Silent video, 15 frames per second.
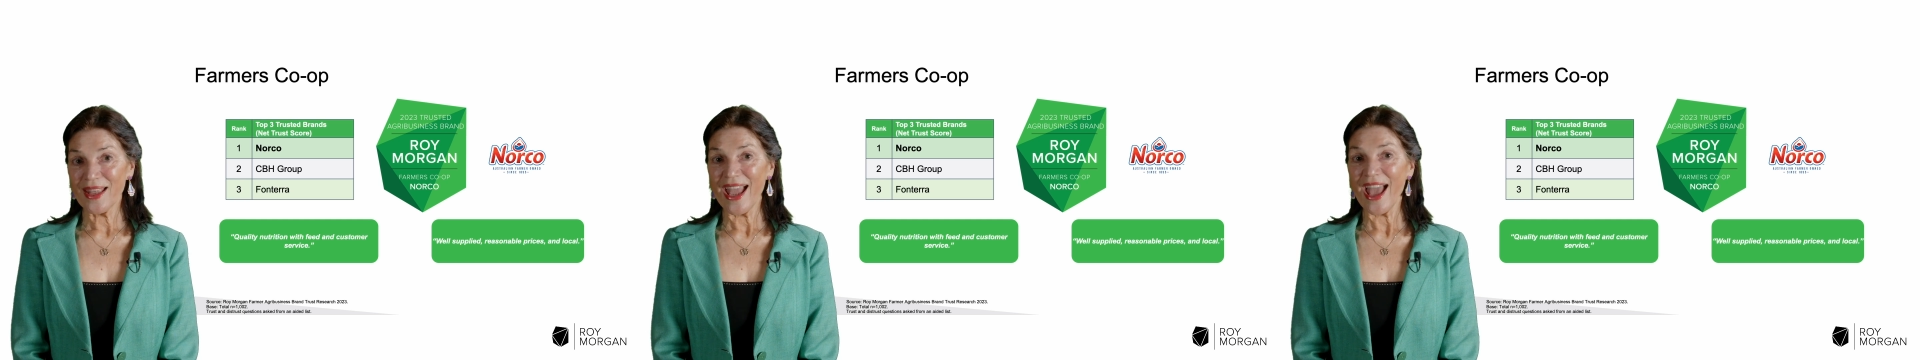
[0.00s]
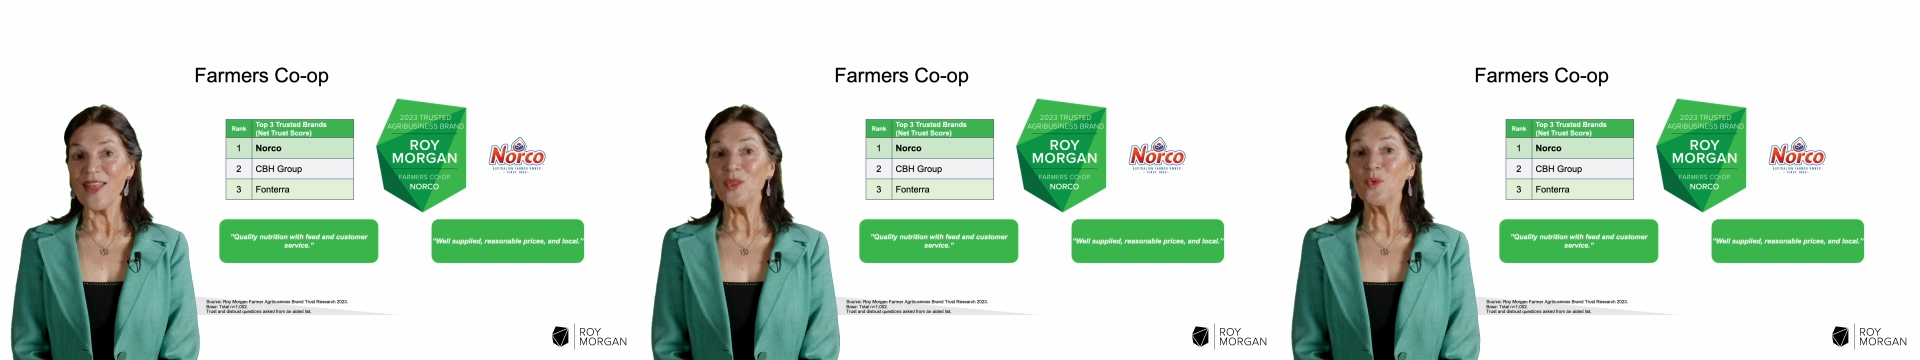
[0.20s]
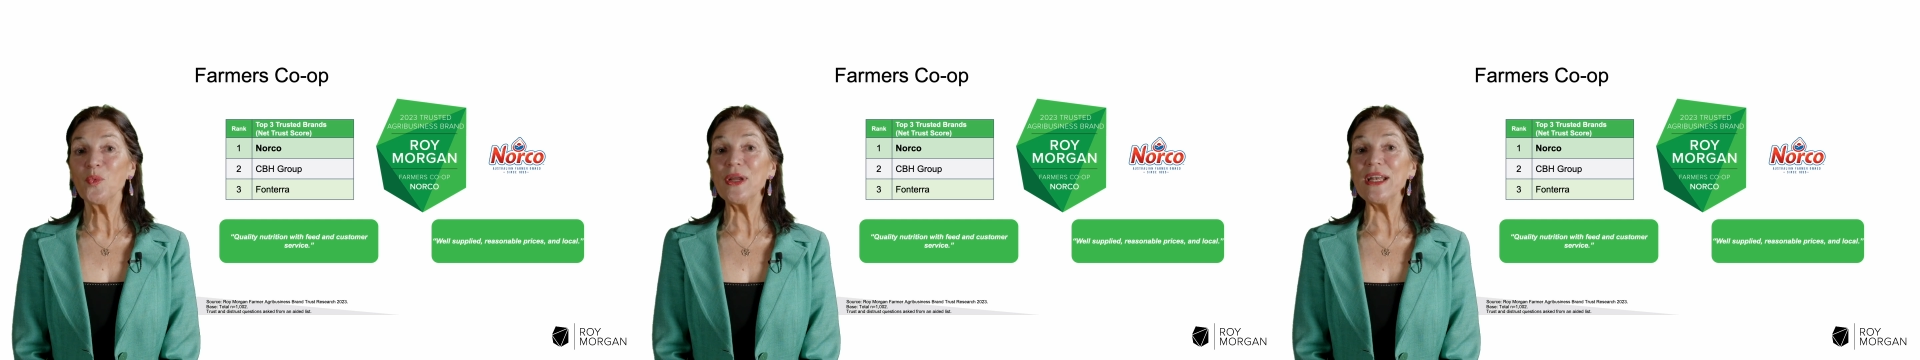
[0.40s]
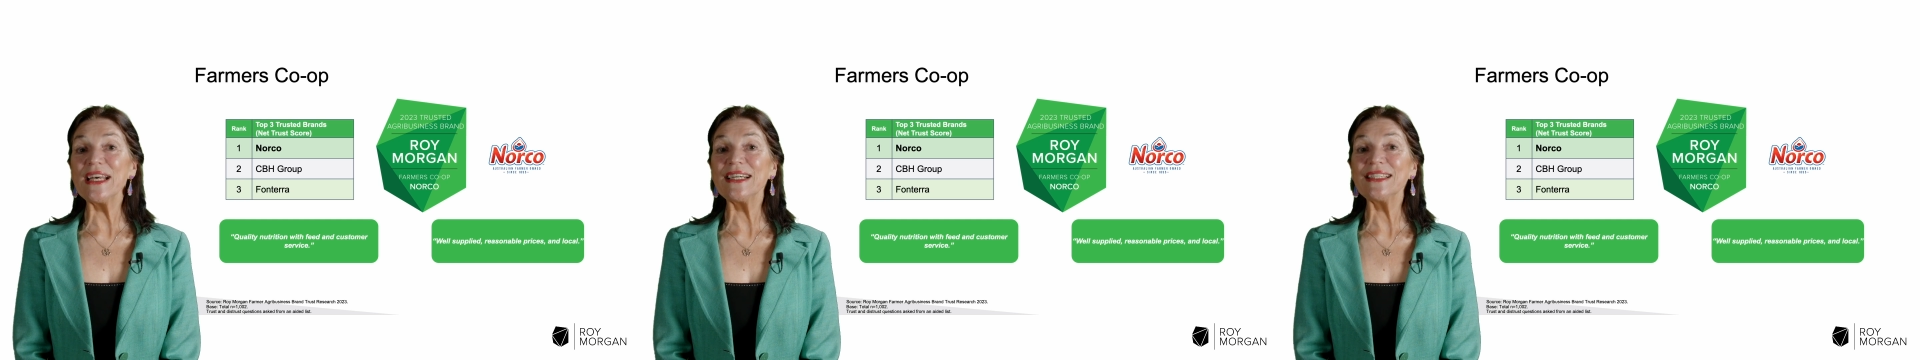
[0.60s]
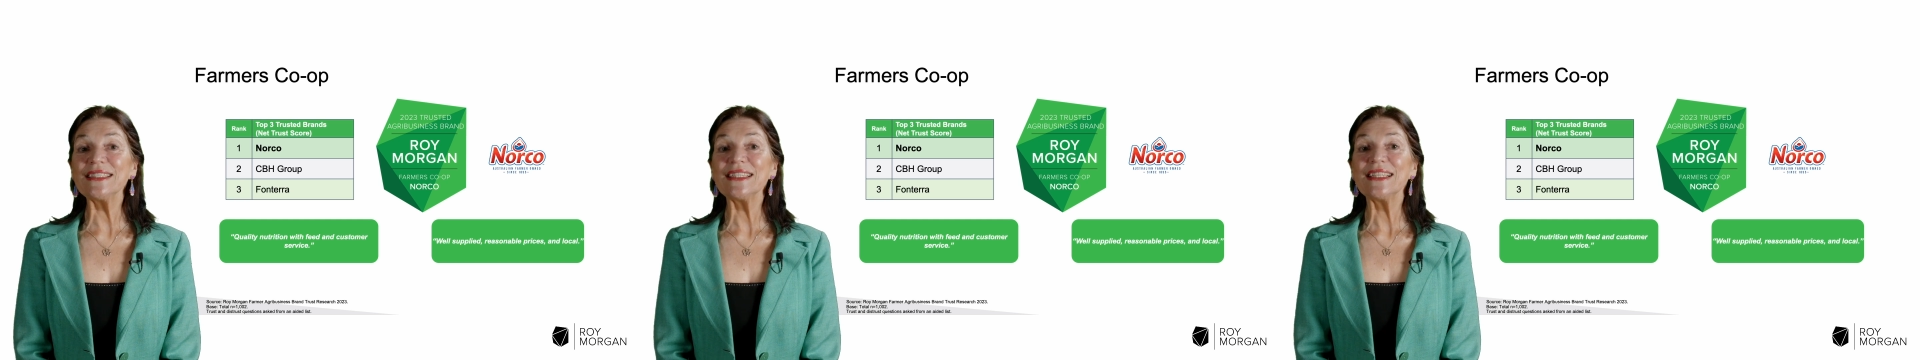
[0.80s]
And the
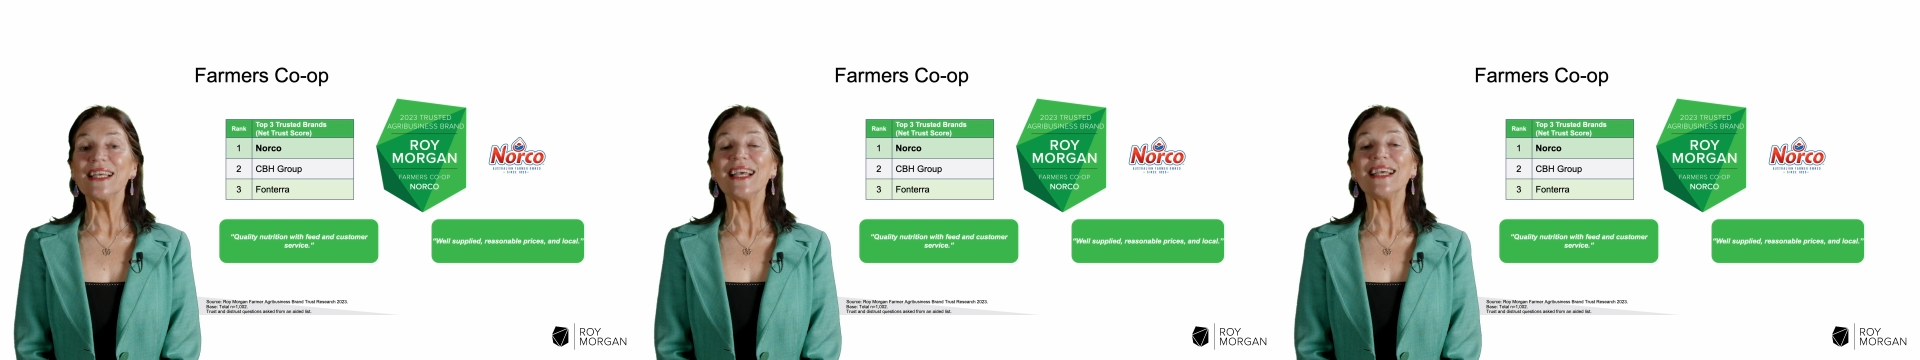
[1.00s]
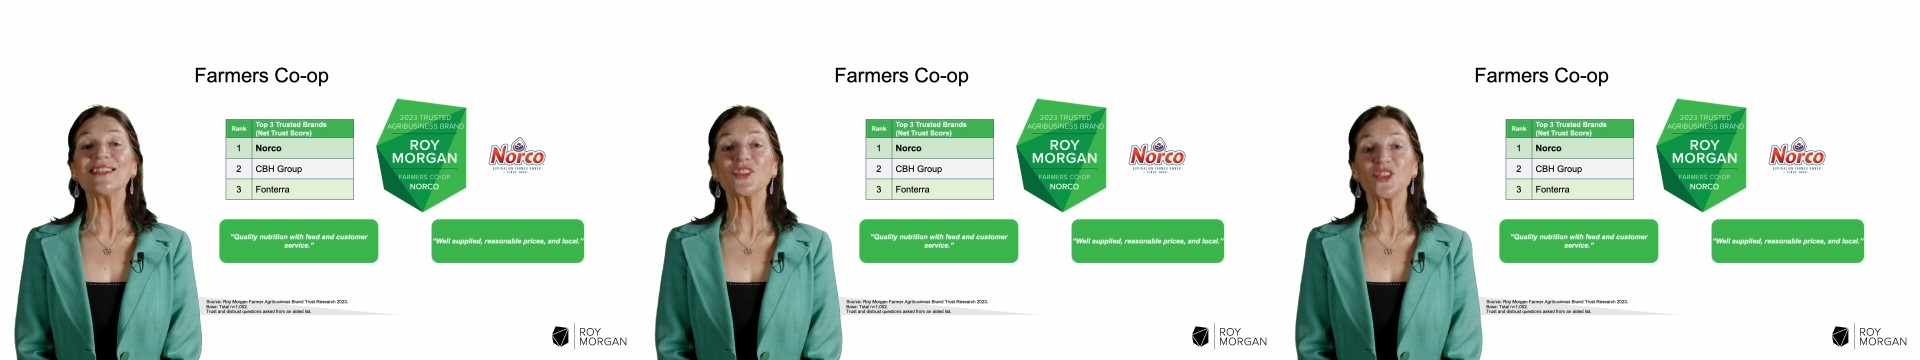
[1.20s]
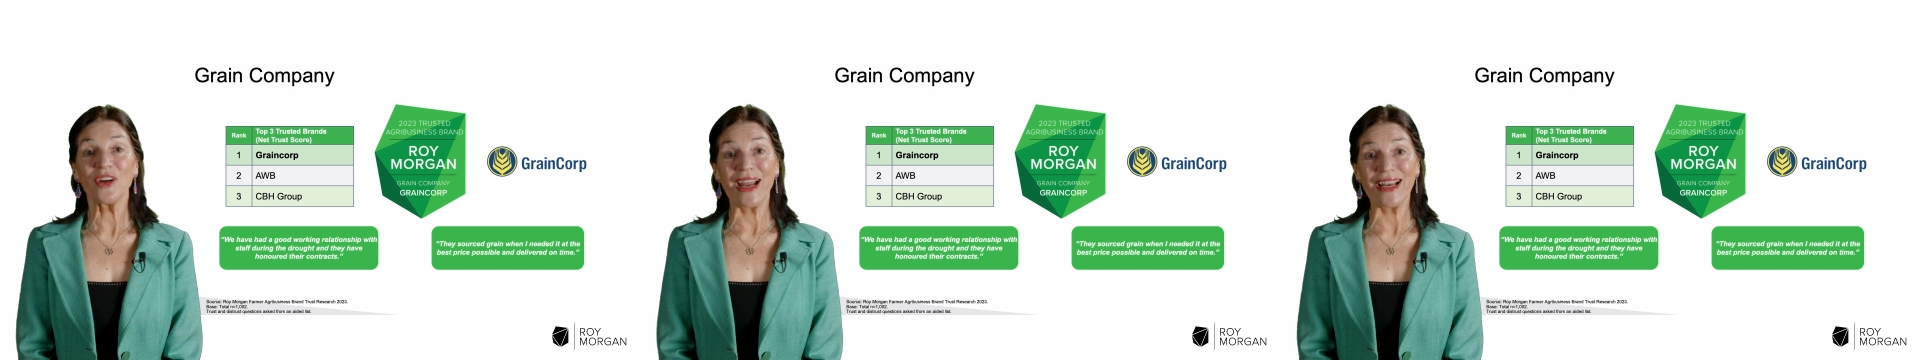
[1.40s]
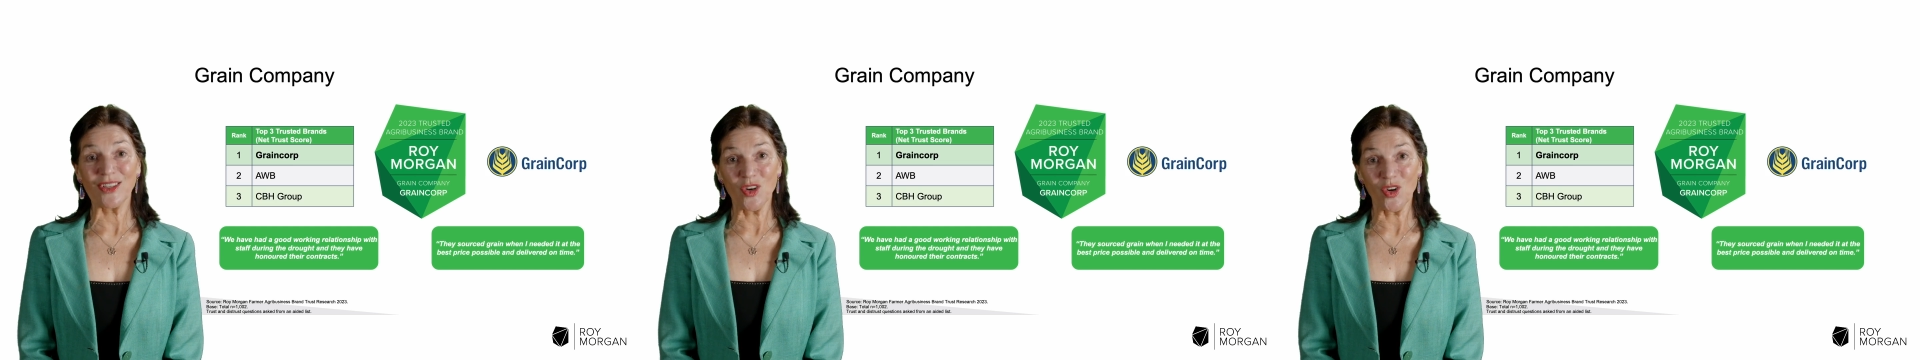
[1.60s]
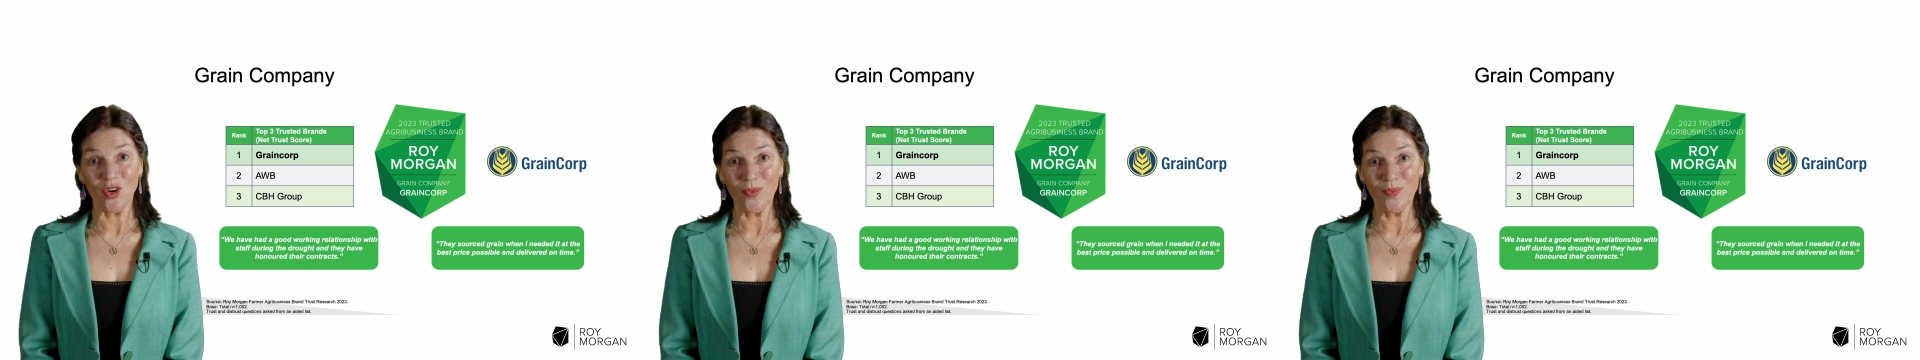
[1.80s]
winner is
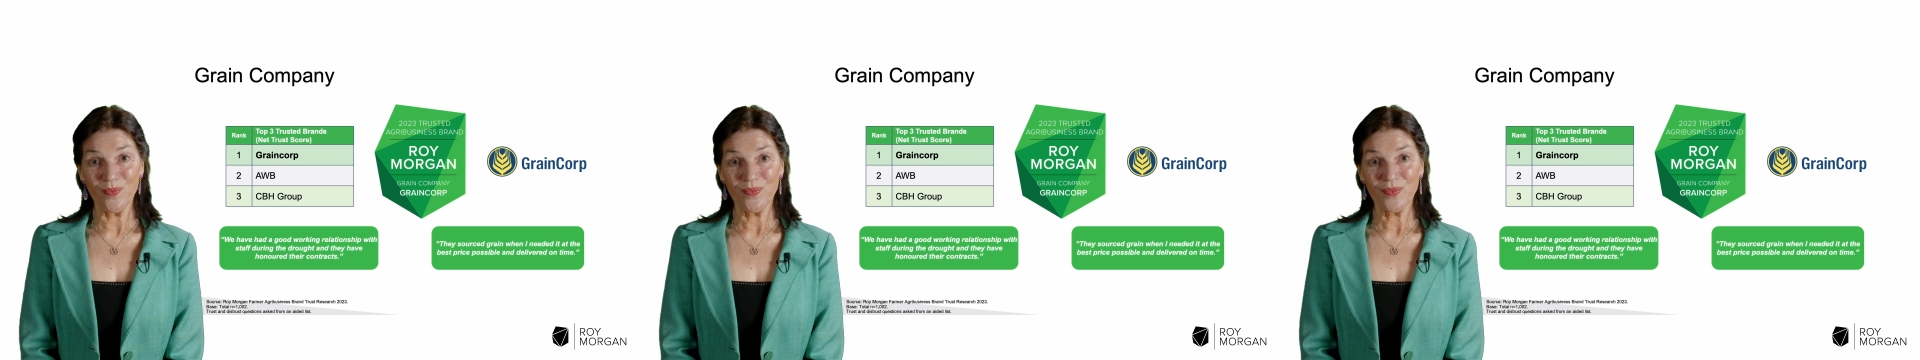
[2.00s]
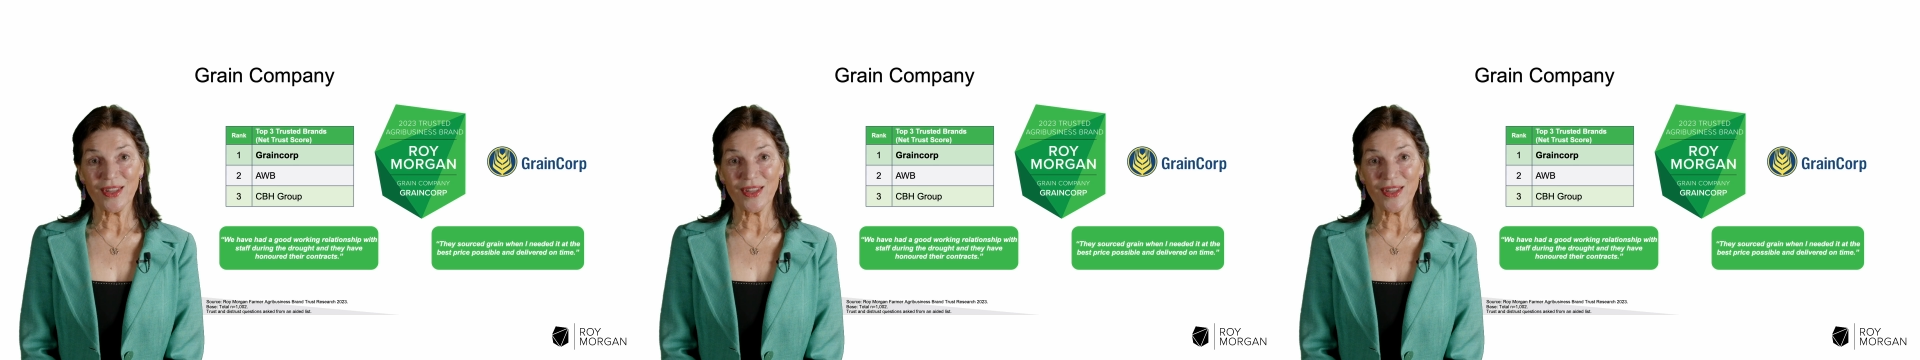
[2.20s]
GrainCorp,